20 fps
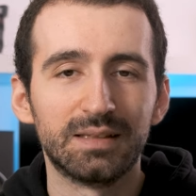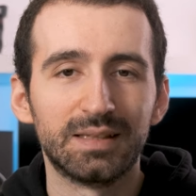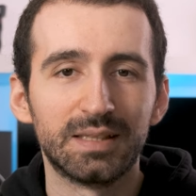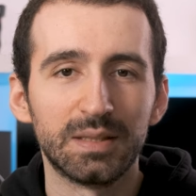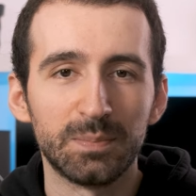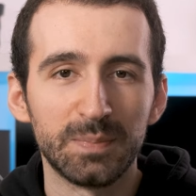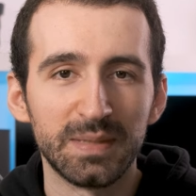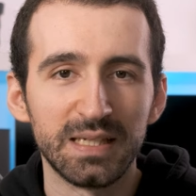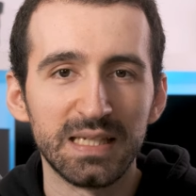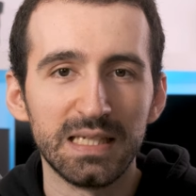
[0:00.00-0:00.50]

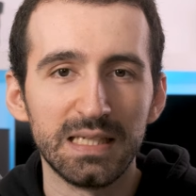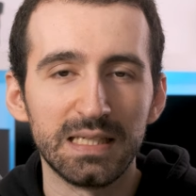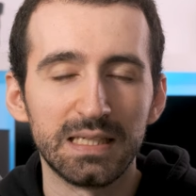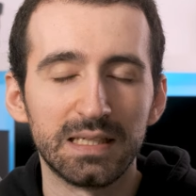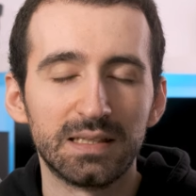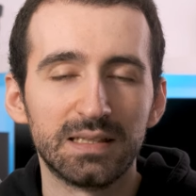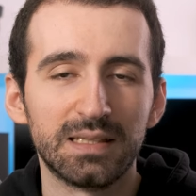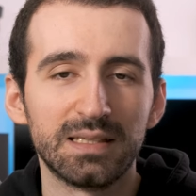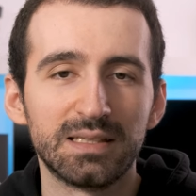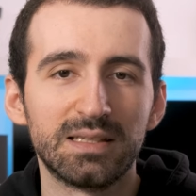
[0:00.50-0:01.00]
To
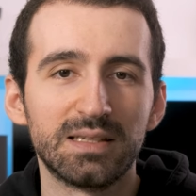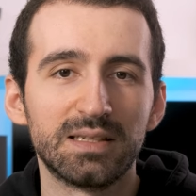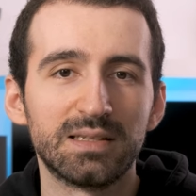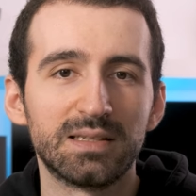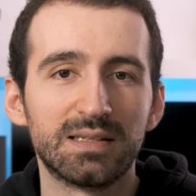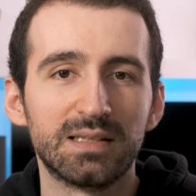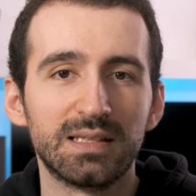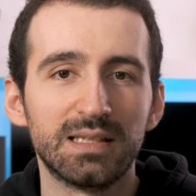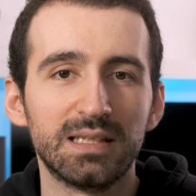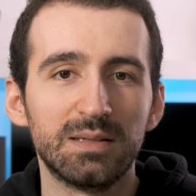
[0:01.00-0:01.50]
me, this
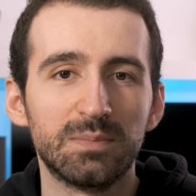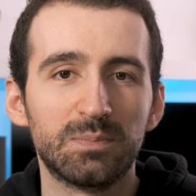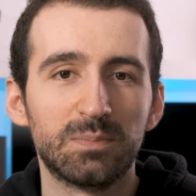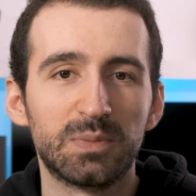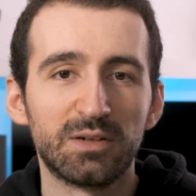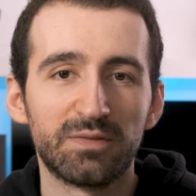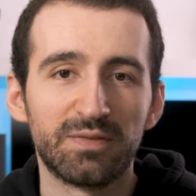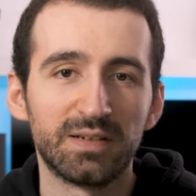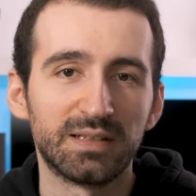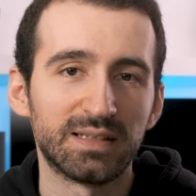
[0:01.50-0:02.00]
is the
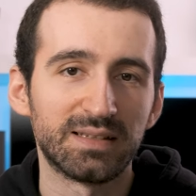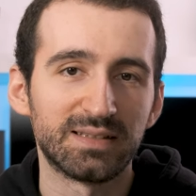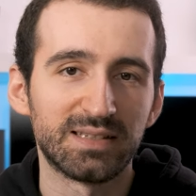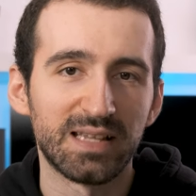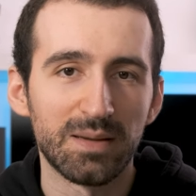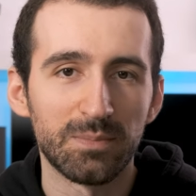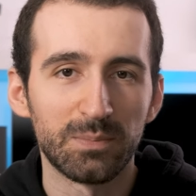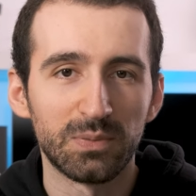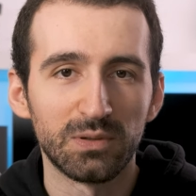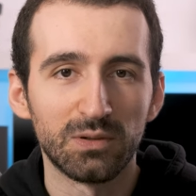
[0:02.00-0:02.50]
perfect
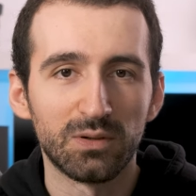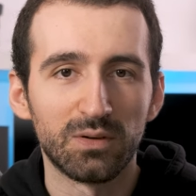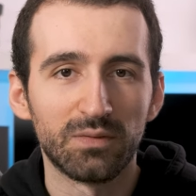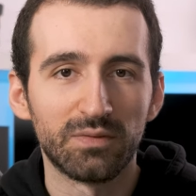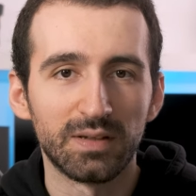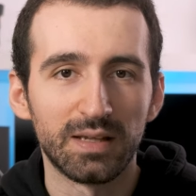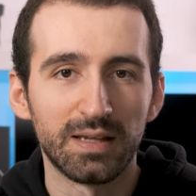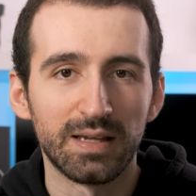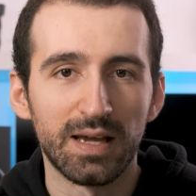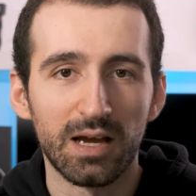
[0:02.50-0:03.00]
example
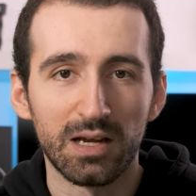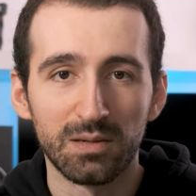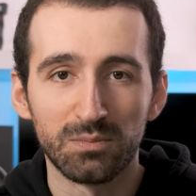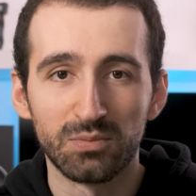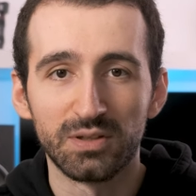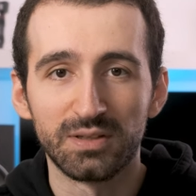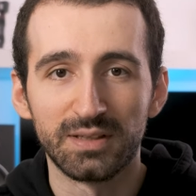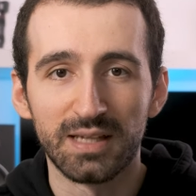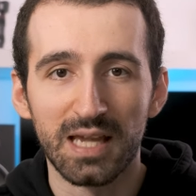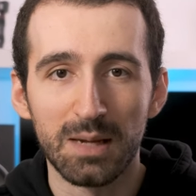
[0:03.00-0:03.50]
of a
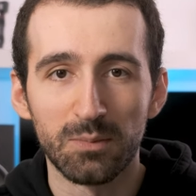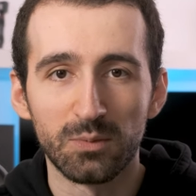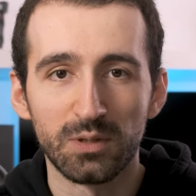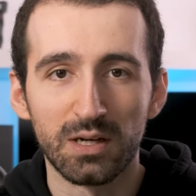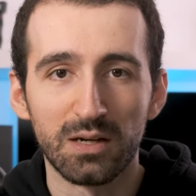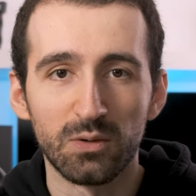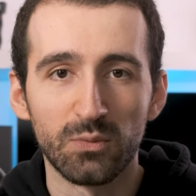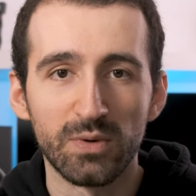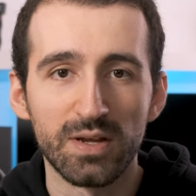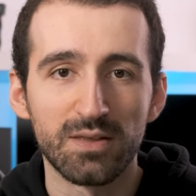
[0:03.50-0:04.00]
hybrid
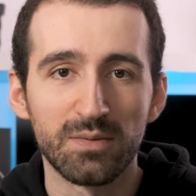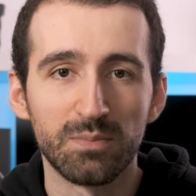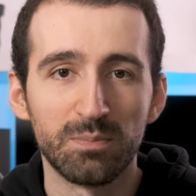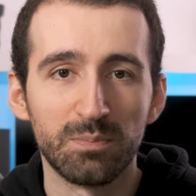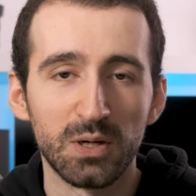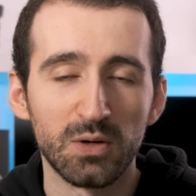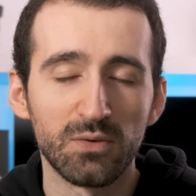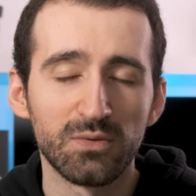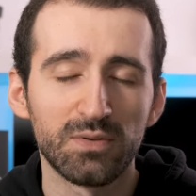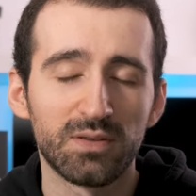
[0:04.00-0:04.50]
camera with
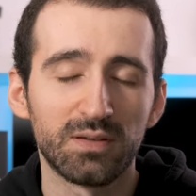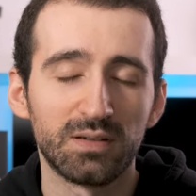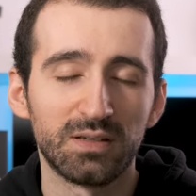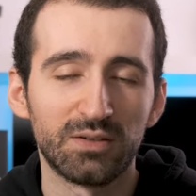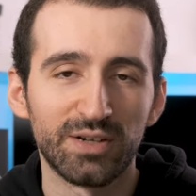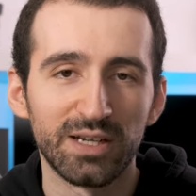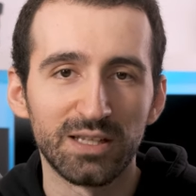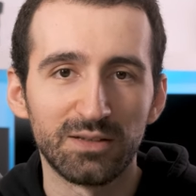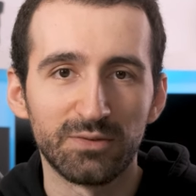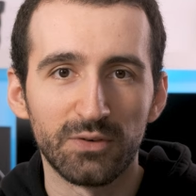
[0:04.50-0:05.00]
both
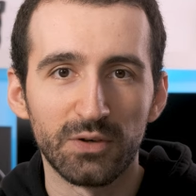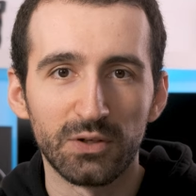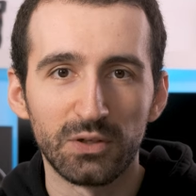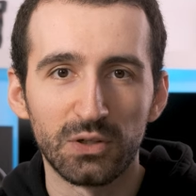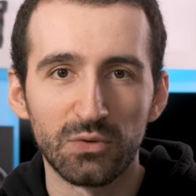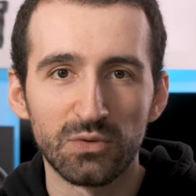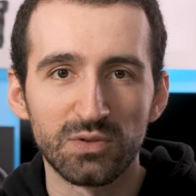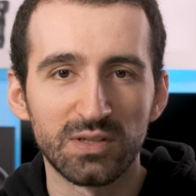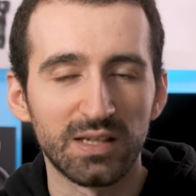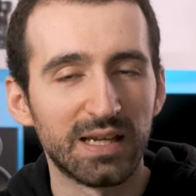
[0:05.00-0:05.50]
great
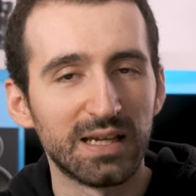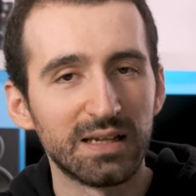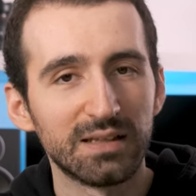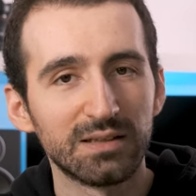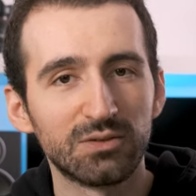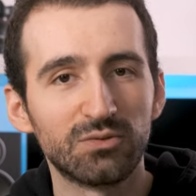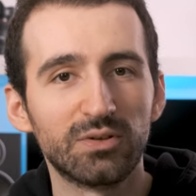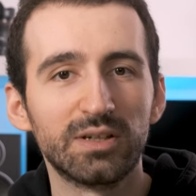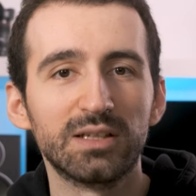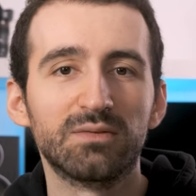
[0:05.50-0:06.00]
photos
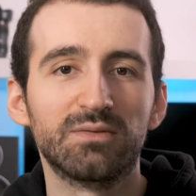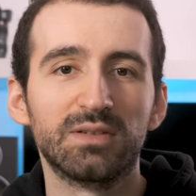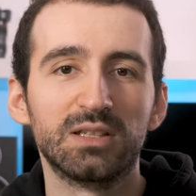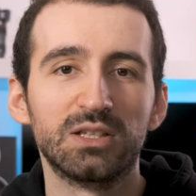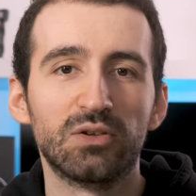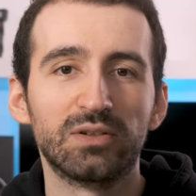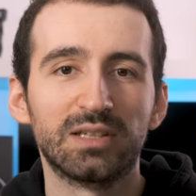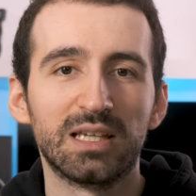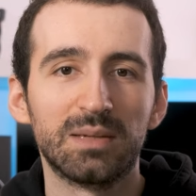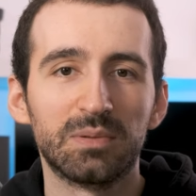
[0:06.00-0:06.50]
and great
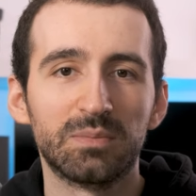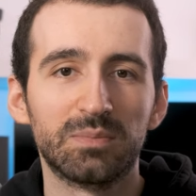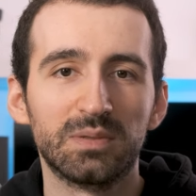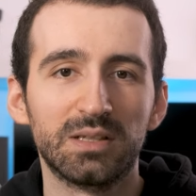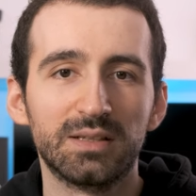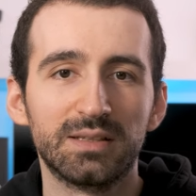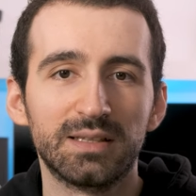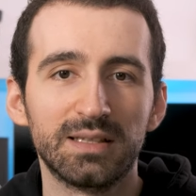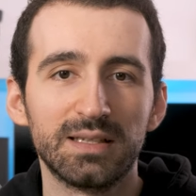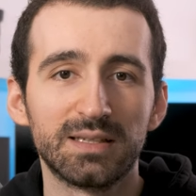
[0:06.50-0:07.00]
video
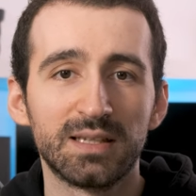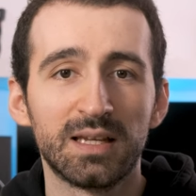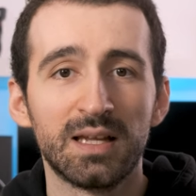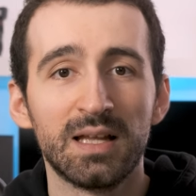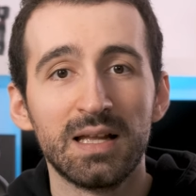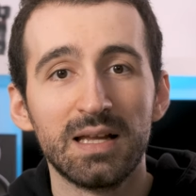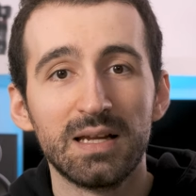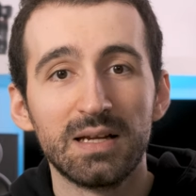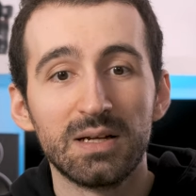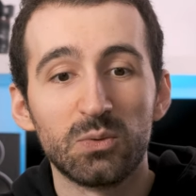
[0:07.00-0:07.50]
capabilities,
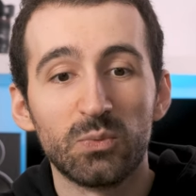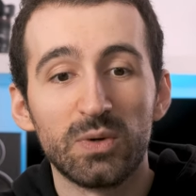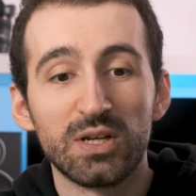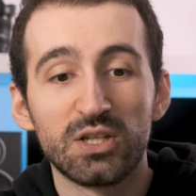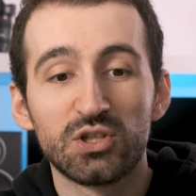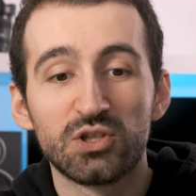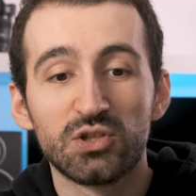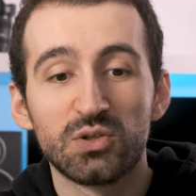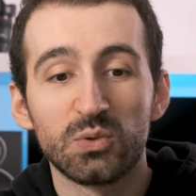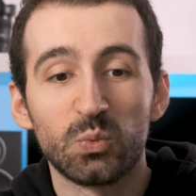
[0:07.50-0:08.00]

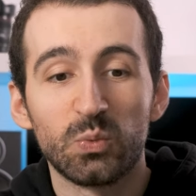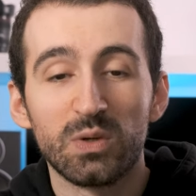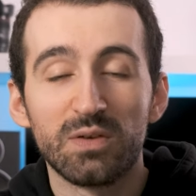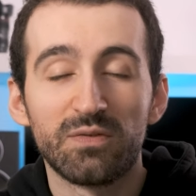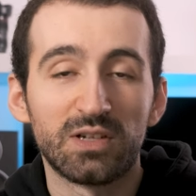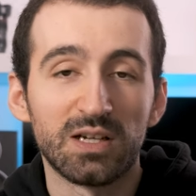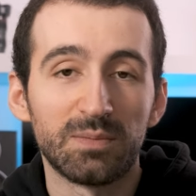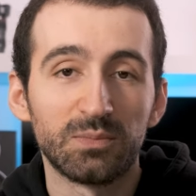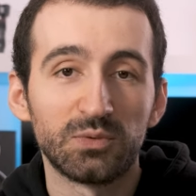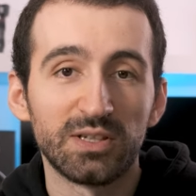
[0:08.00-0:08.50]
which
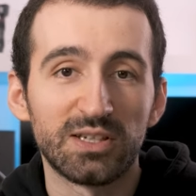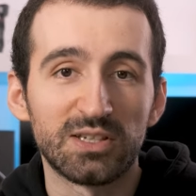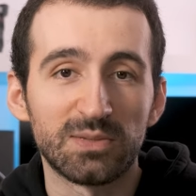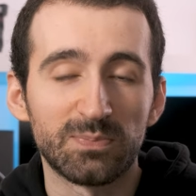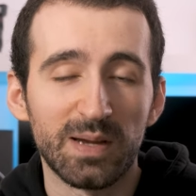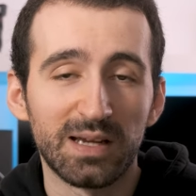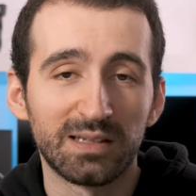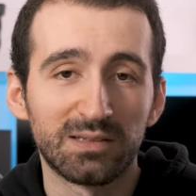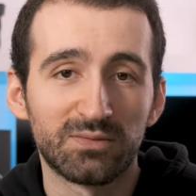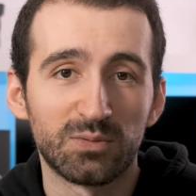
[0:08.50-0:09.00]
we've come to
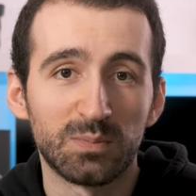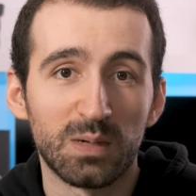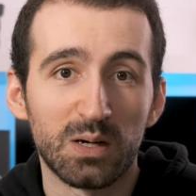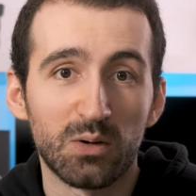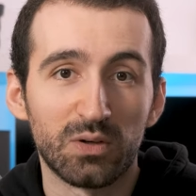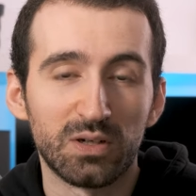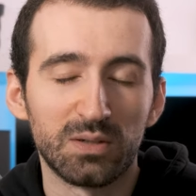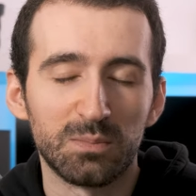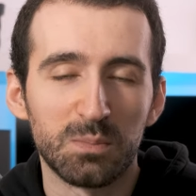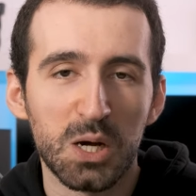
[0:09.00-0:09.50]
expect from
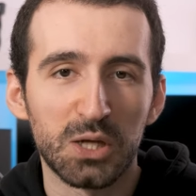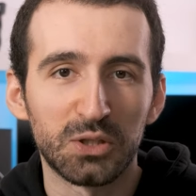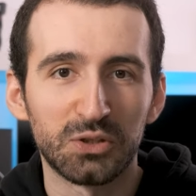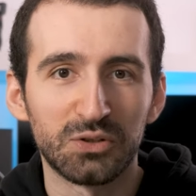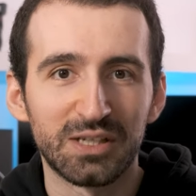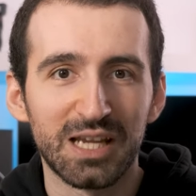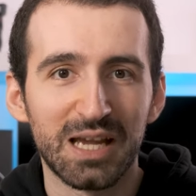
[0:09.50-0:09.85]
our modern